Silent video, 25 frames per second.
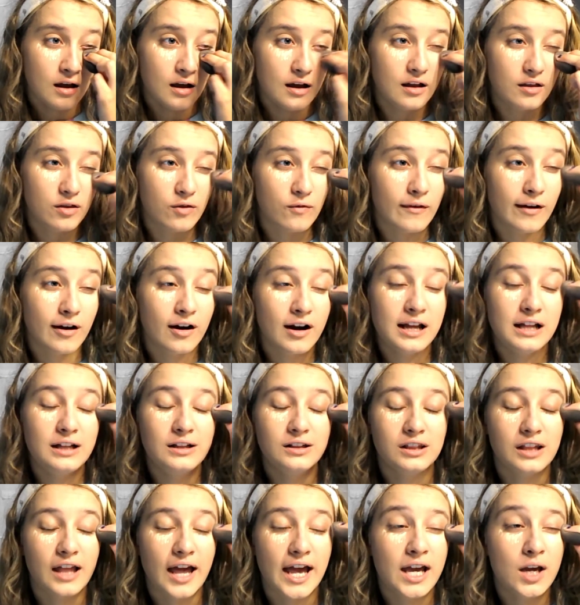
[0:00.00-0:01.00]
It's very
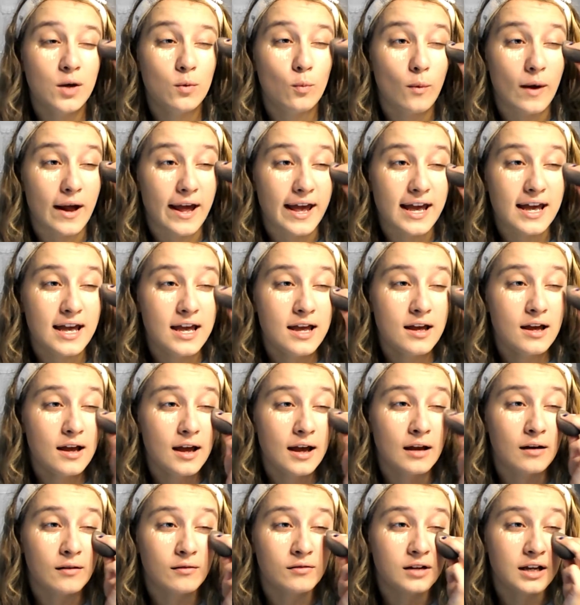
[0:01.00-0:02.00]
lightweight,
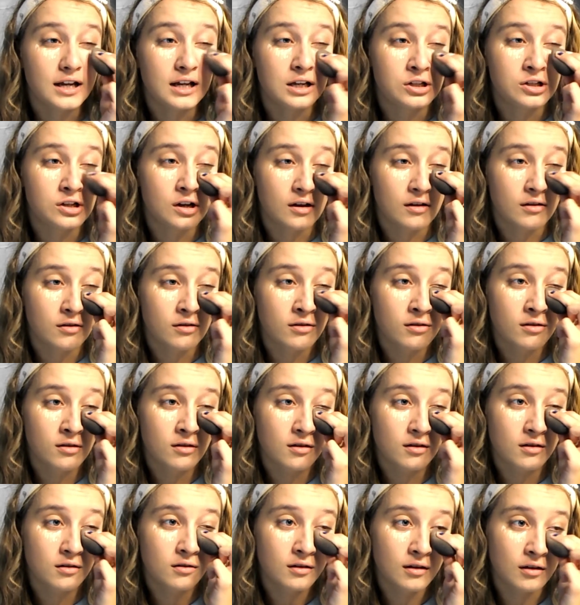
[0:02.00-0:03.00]
and it just
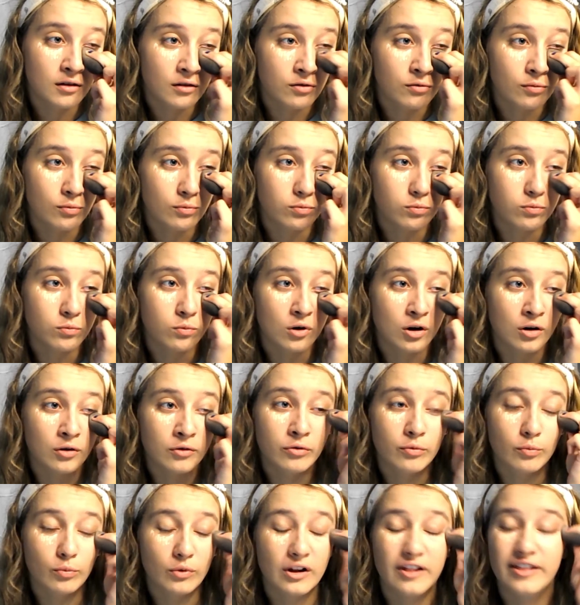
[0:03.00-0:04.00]

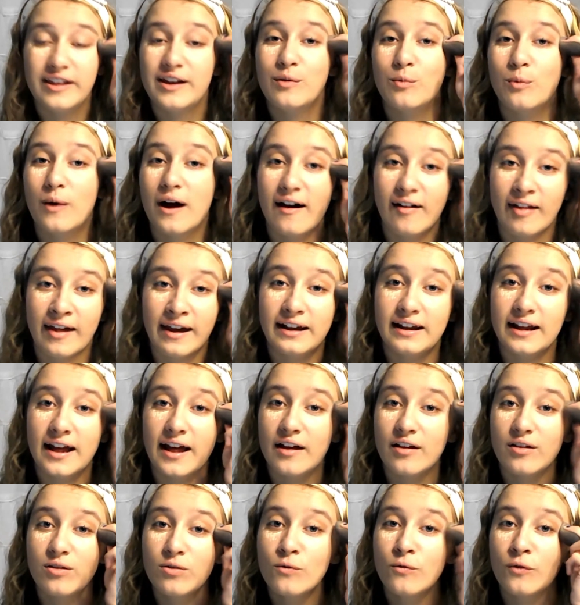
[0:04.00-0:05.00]
works really well, I
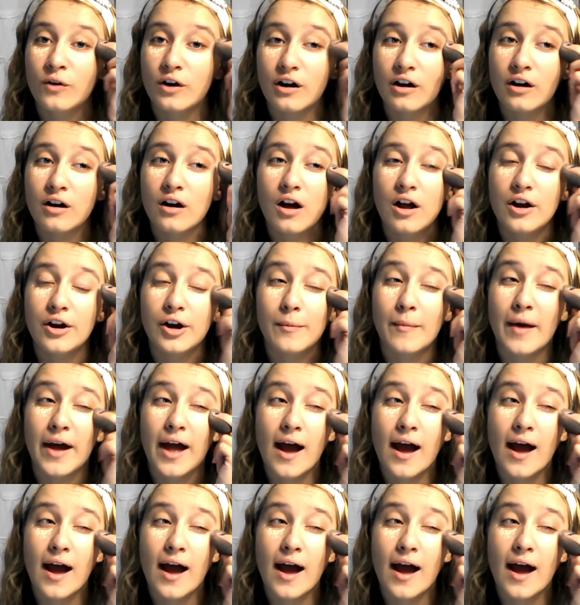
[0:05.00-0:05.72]
guess, for under my